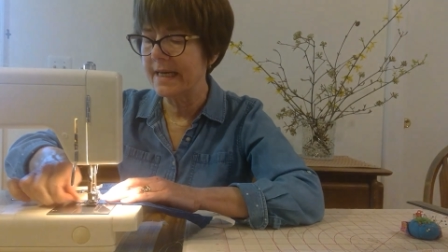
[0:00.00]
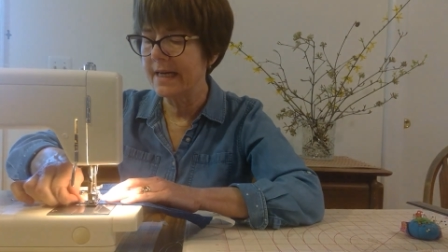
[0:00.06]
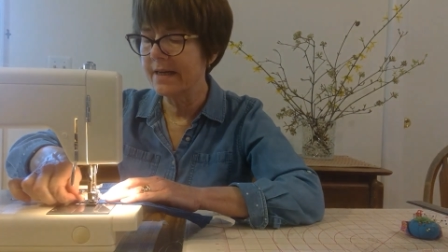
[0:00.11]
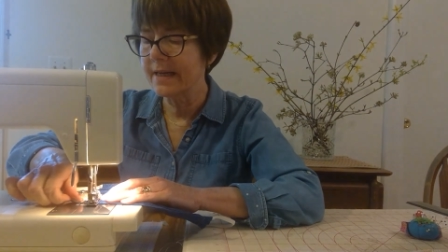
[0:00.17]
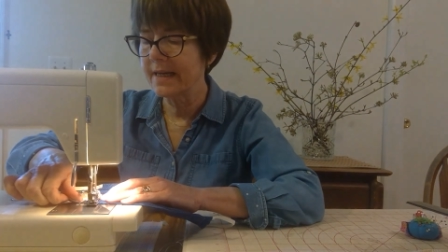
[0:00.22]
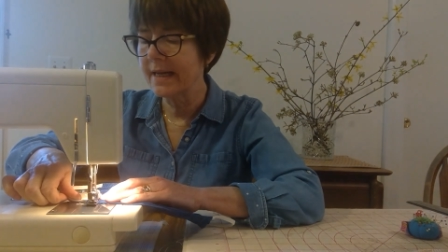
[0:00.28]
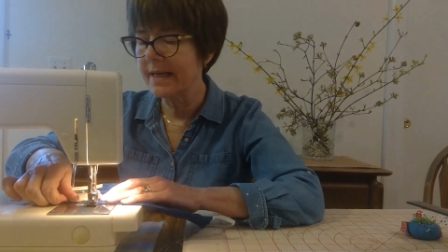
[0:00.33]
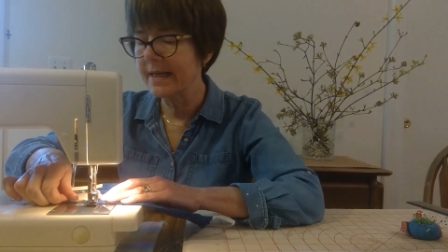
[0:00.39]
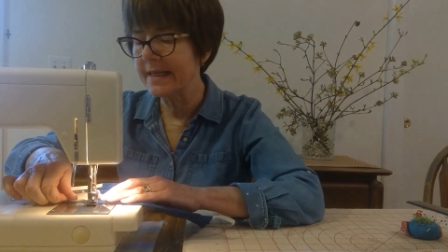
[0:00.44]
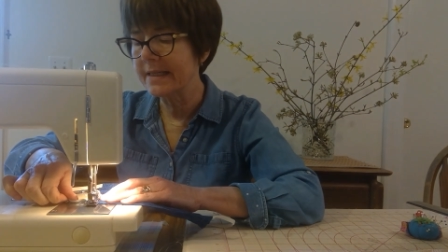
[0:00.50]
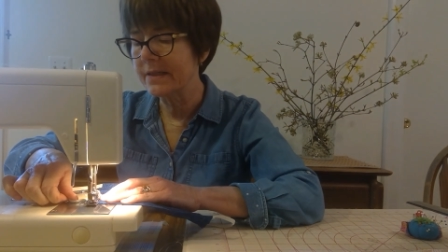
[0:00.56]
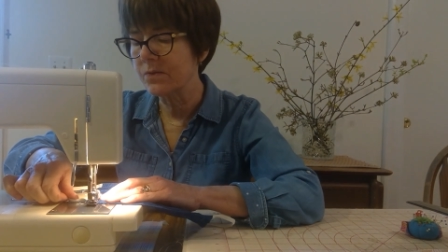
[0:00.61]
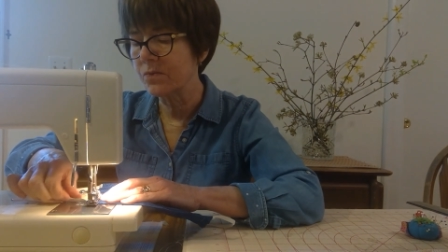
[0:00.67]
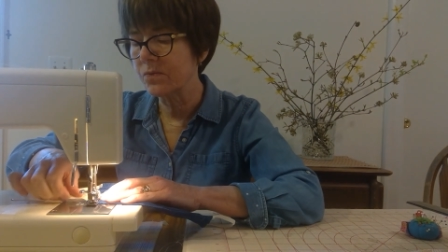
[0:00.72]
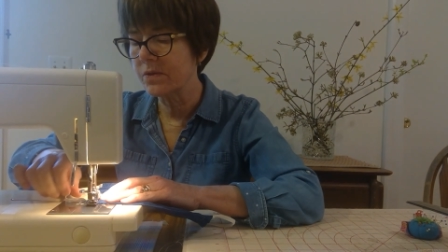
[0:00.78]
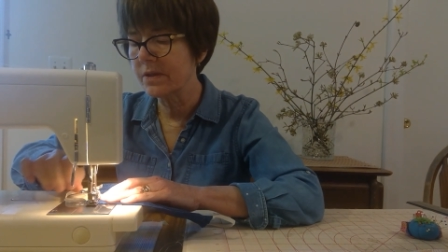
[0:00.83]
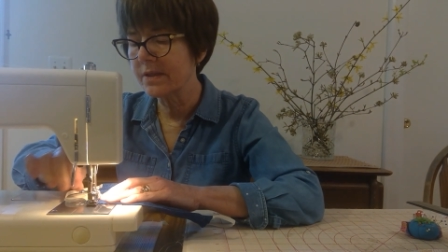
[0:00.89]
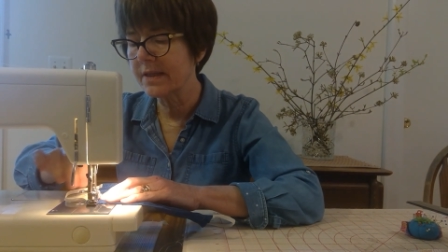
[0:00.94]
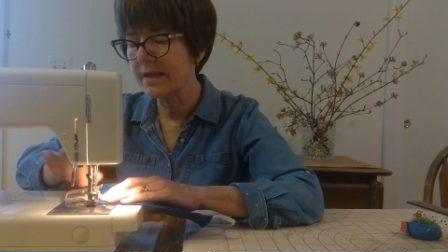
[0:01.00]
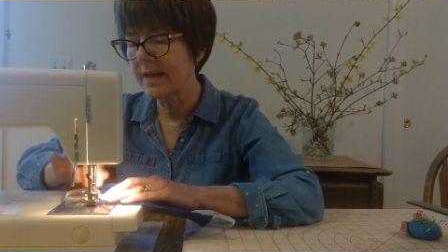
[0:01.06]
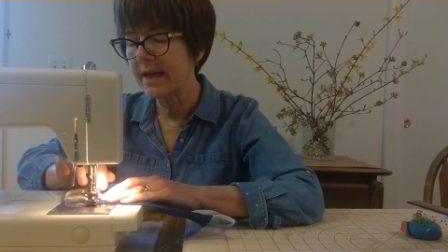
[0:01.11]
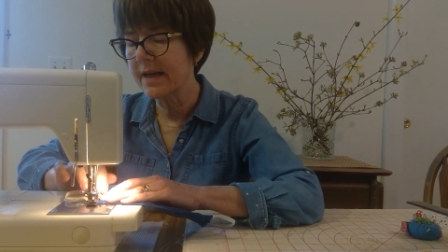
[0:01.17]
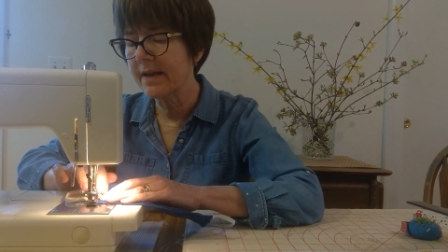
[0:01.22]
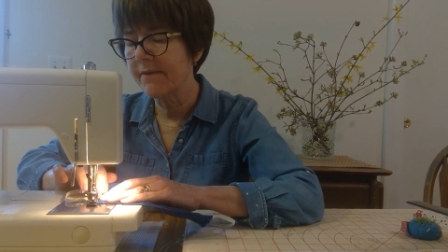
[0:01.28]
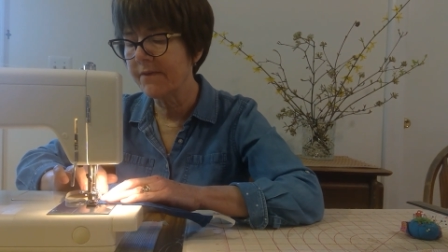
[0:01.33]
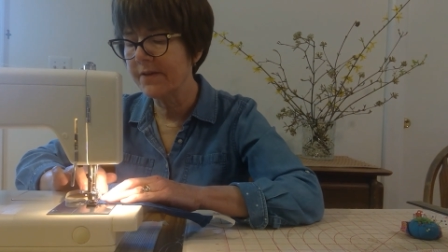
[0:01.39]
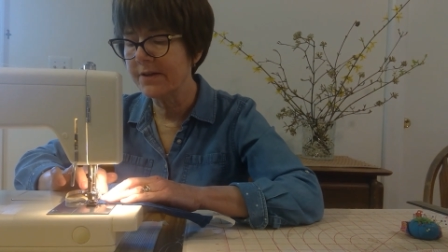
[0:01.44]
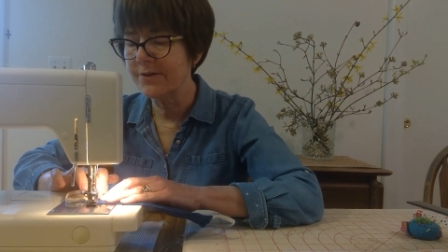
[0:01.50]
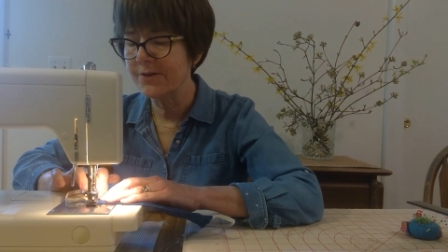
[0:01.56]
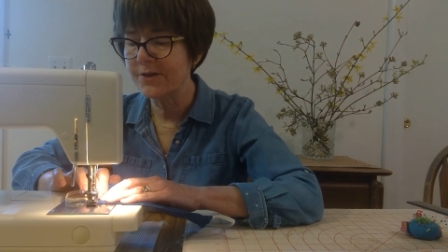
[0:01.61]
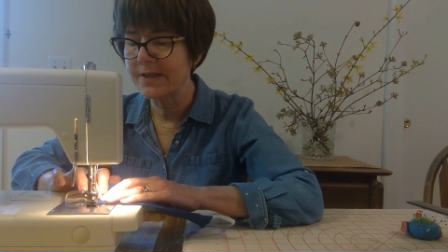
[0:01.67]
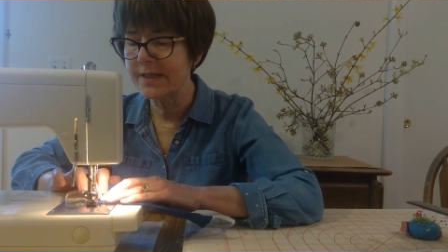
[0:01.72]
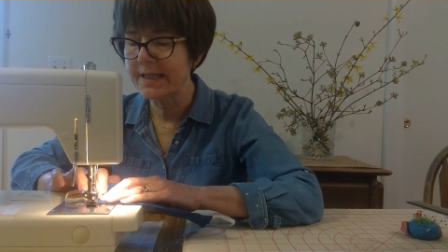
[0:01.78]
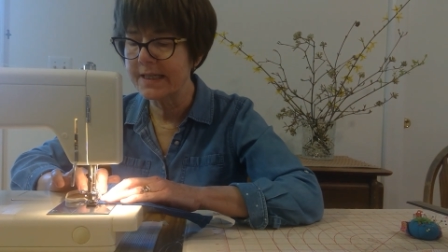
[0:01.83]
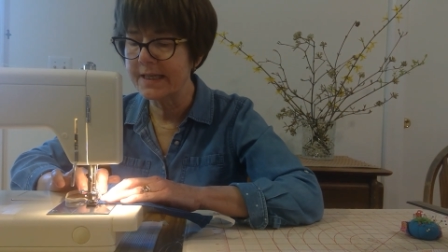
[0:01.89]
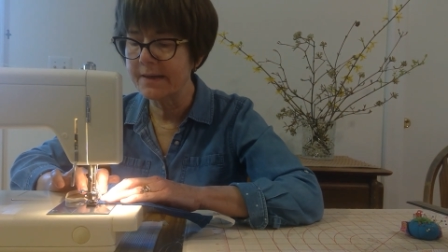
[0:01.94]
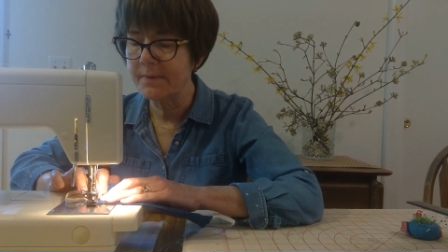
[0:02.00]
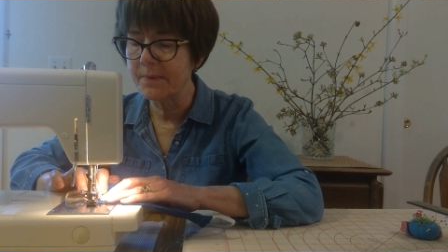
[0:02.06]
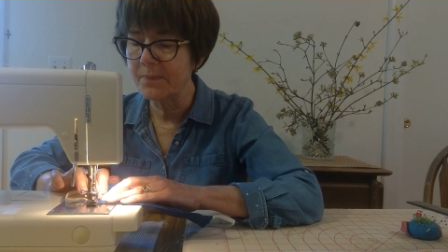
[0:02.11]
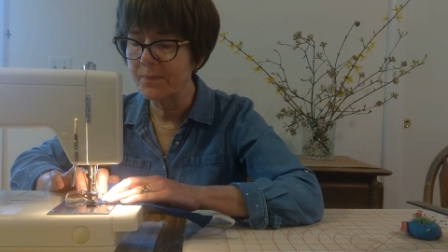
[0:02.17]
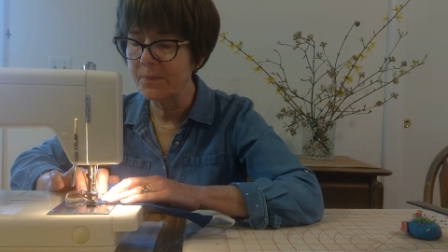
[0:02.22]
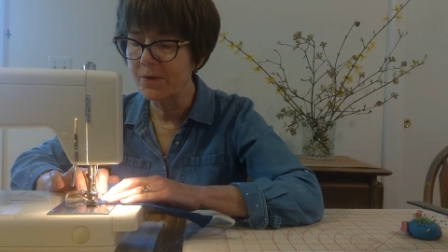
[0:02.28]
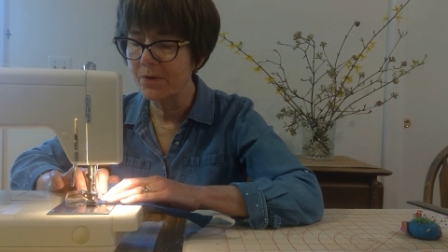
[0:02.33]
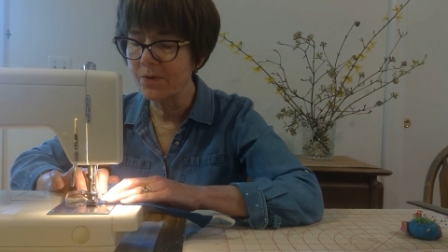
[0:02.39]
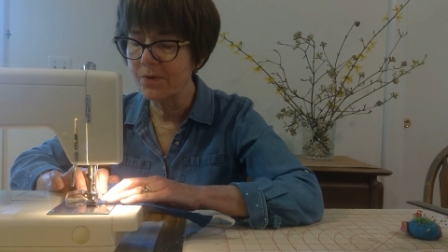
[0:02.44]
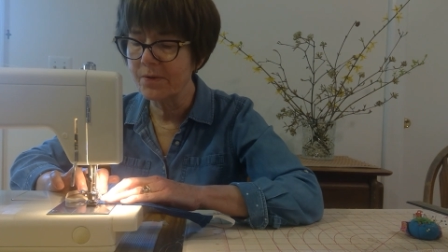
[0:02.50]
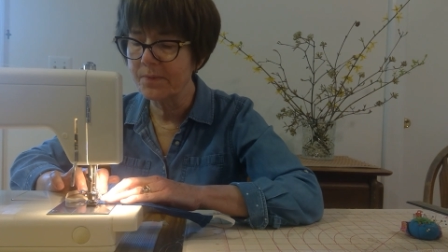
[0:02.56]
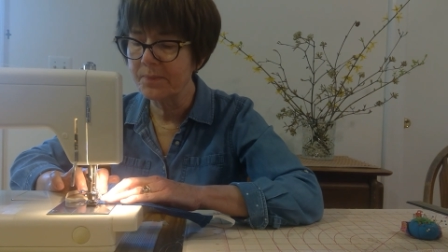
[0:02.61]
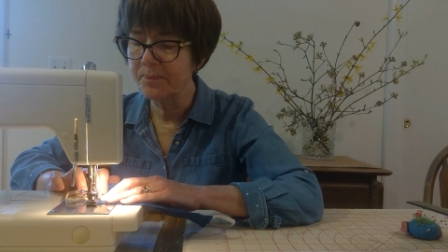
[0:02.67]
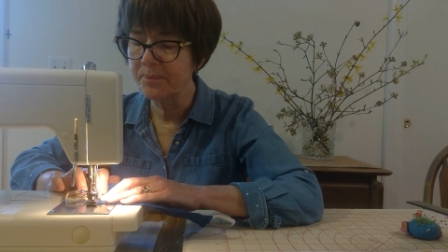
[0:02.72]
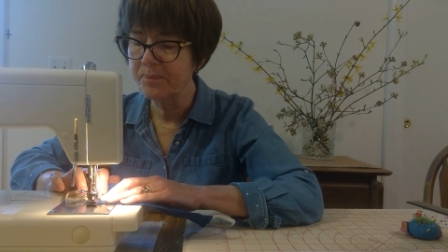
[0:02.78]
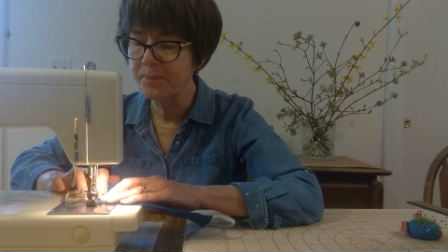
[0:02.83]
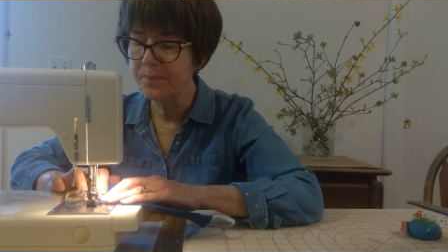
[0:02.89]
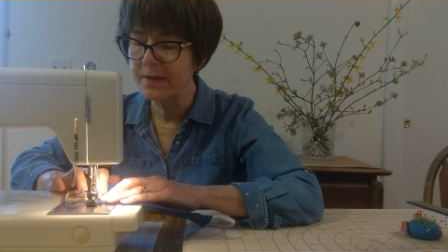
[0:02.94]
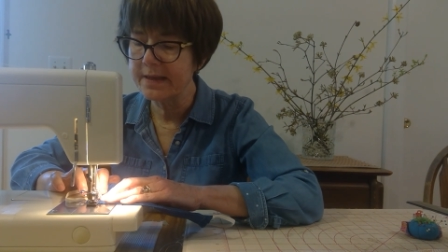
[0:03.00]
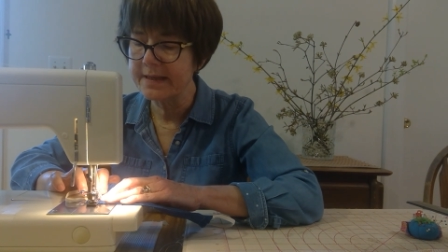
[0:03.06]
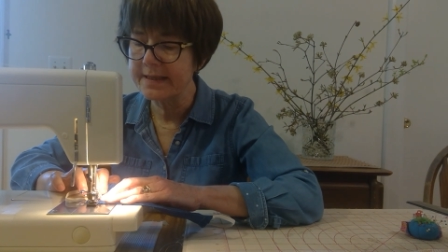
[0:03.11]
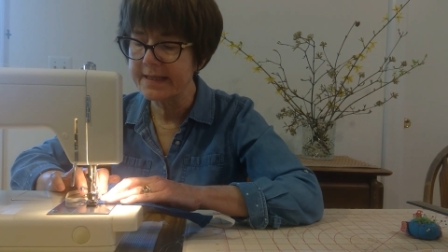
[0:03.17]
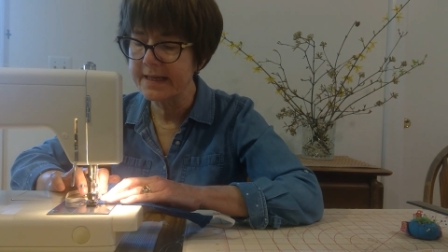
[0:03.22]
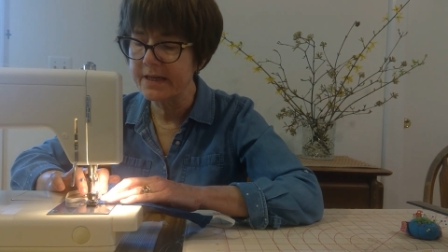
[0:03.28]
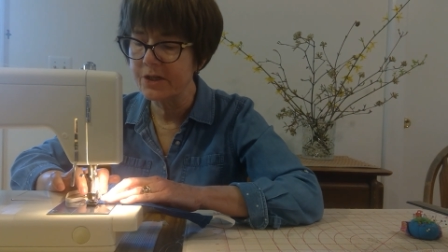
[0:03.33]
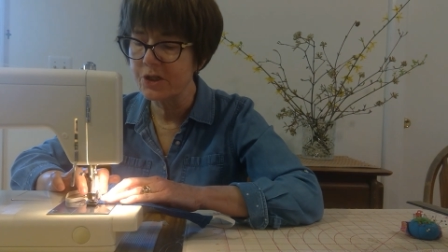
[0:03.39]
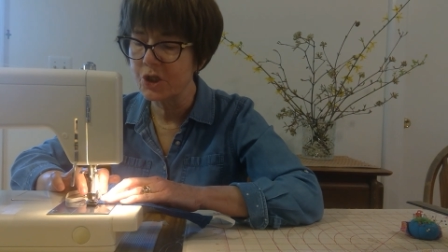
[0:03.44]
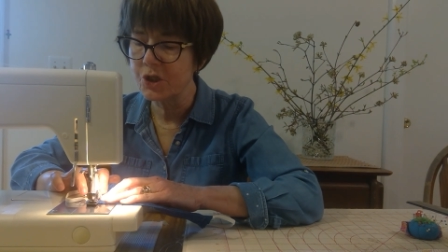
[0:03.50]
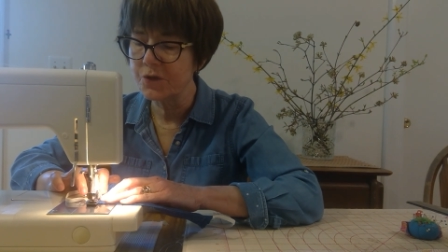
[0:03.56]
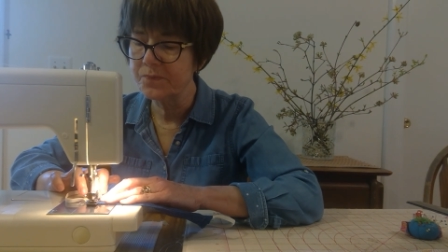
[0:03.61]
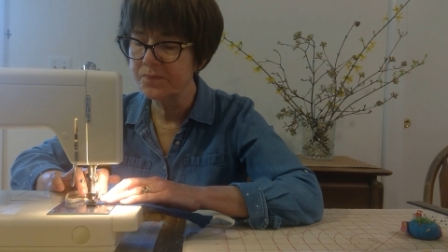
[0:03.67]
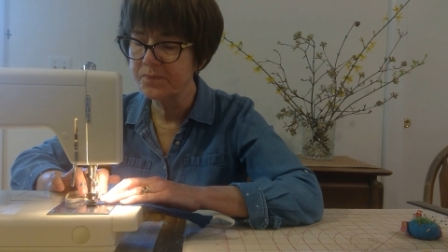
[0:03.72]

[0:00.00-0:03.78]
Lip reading: And again, it's a 1/2 inch seam along this edge.